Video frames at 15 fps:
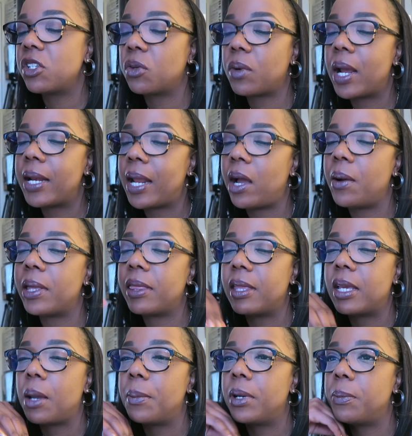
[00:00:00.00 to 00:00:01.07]
So right now I
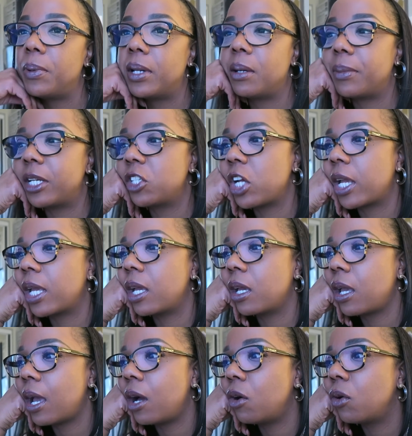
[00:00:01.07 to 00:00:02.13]
think I'm going to put it in my checking
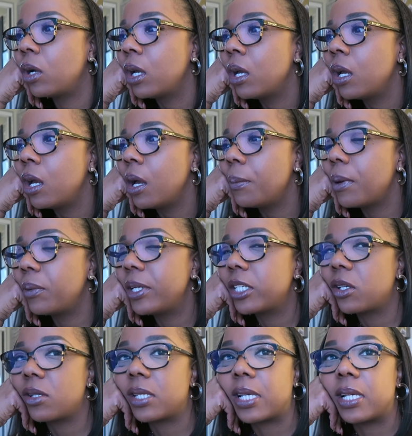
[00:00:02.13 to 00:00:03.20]
account, but we
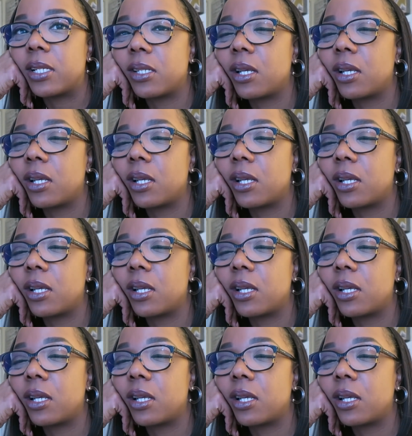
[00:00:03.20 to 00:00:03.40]
shall see.